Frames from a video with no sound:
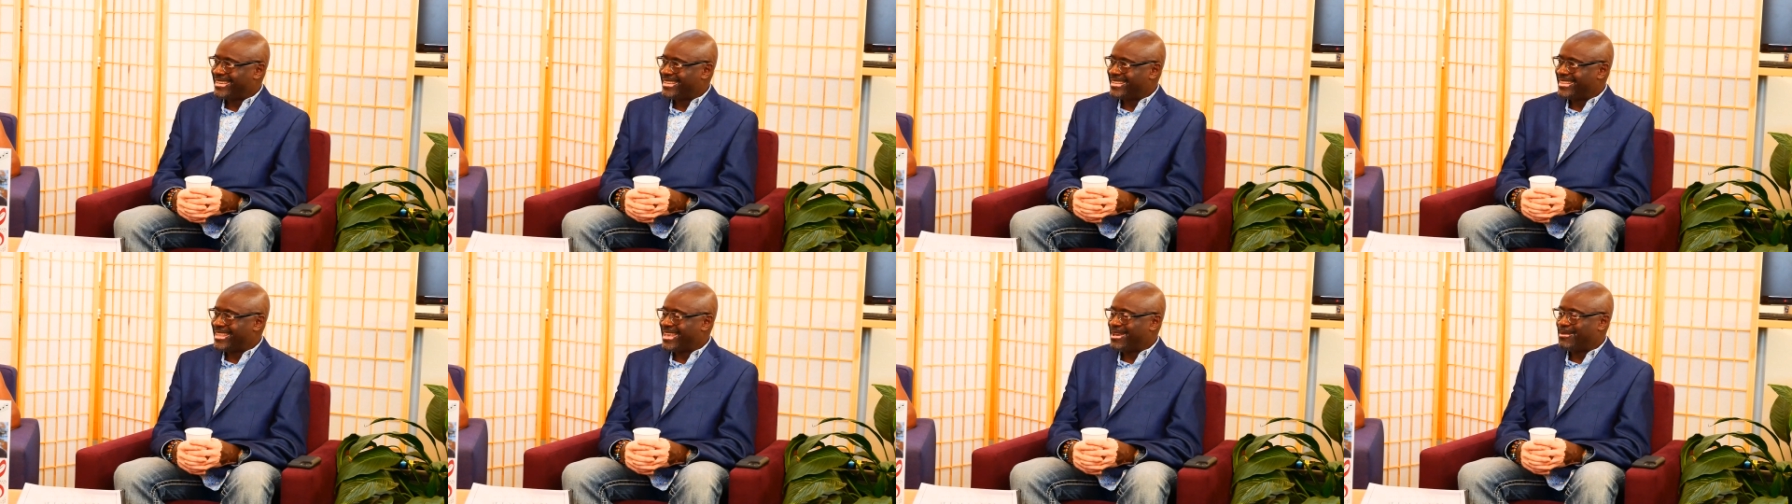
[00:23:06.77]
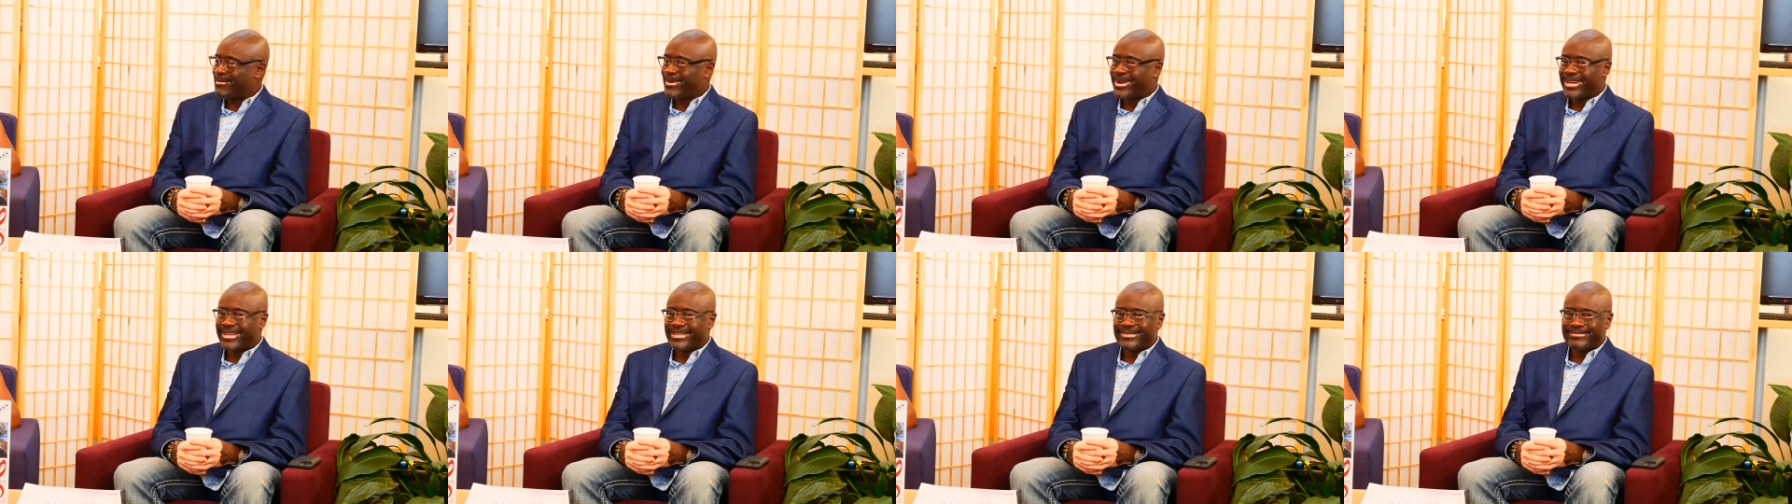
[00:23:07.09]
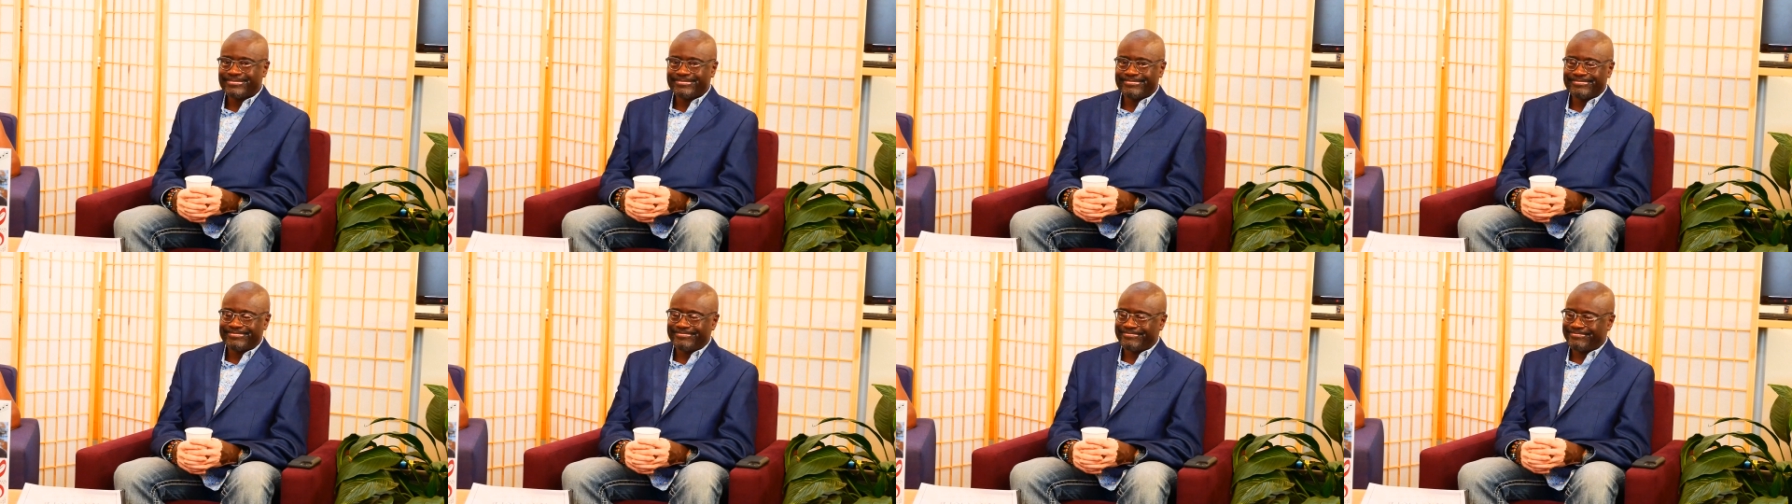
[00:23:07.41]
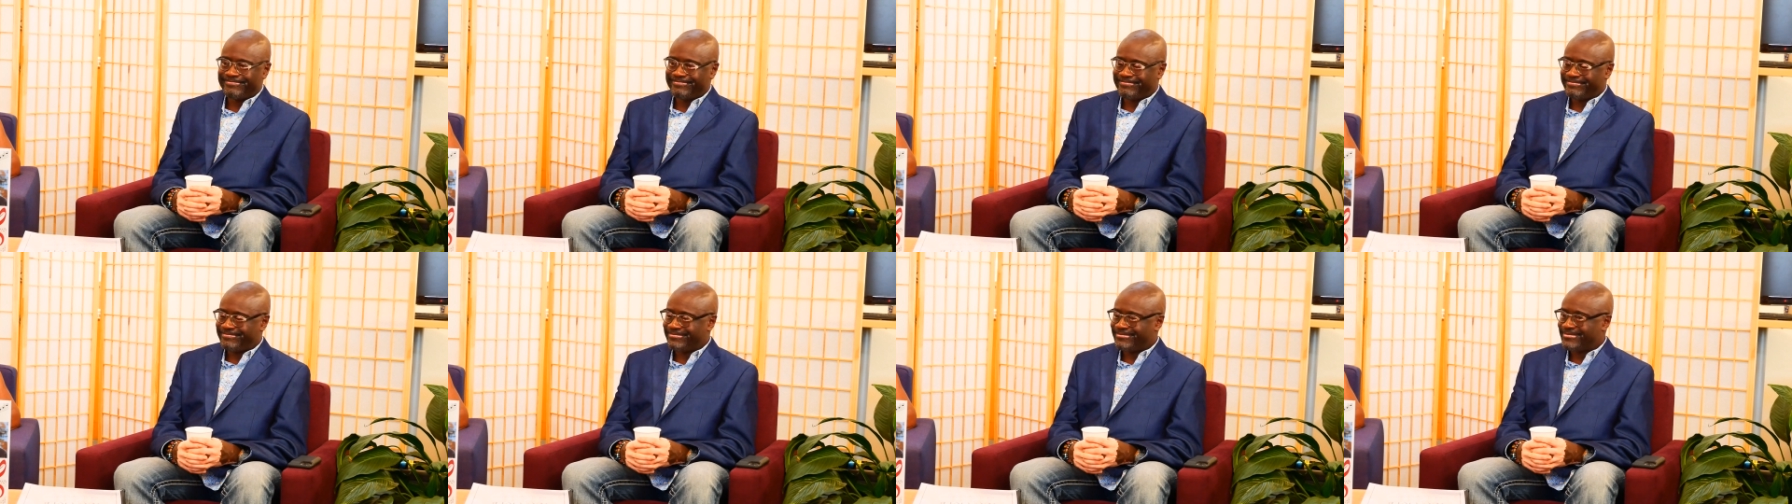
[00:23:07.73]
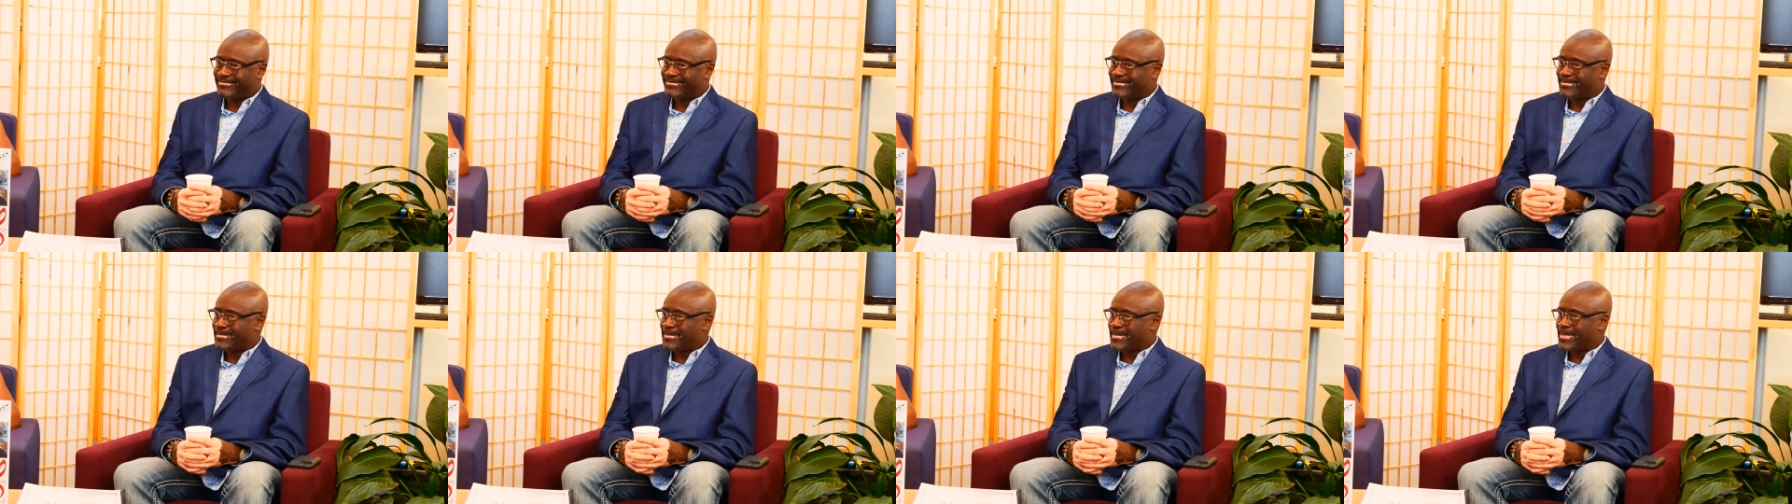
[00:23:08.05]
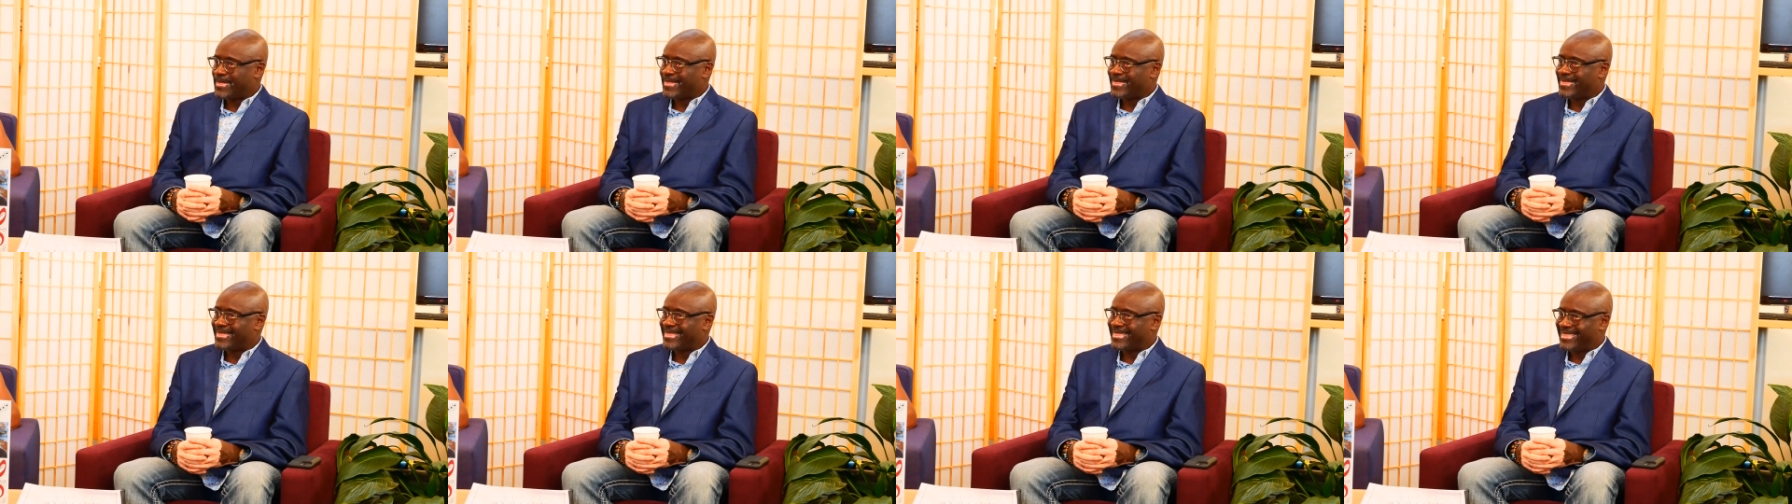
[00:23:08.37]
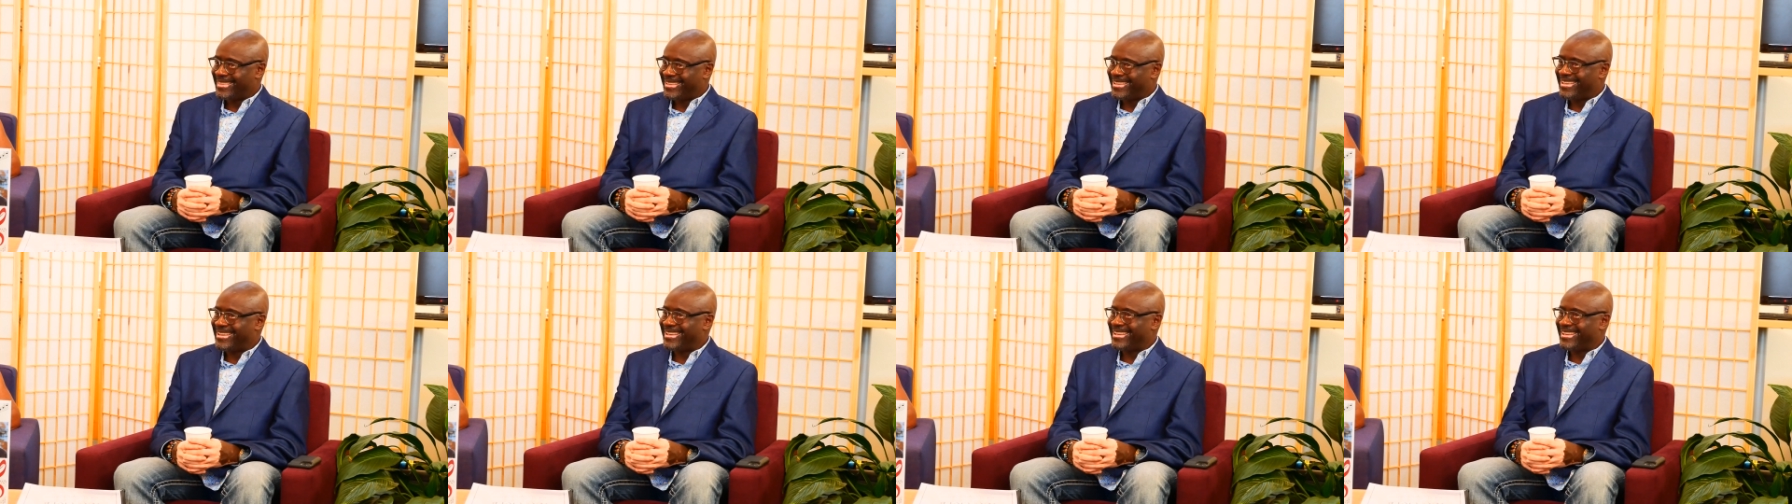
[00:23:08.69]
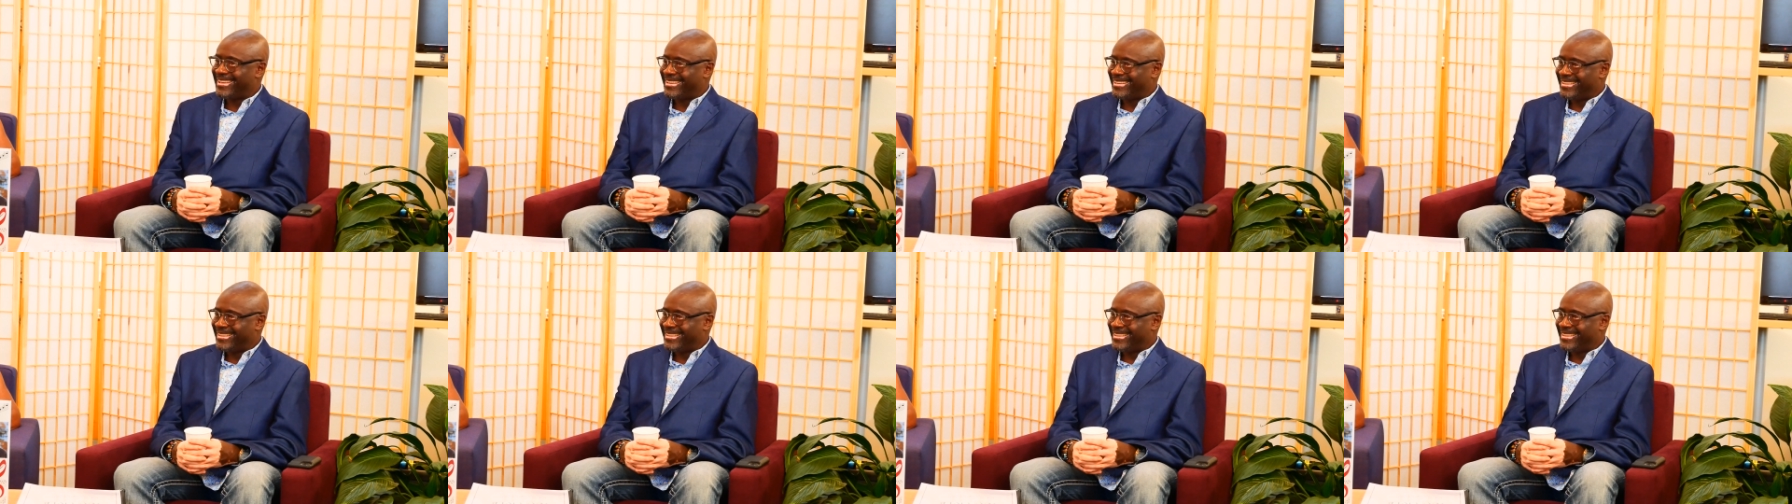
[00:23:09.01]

in that way. Thank you. Yeah.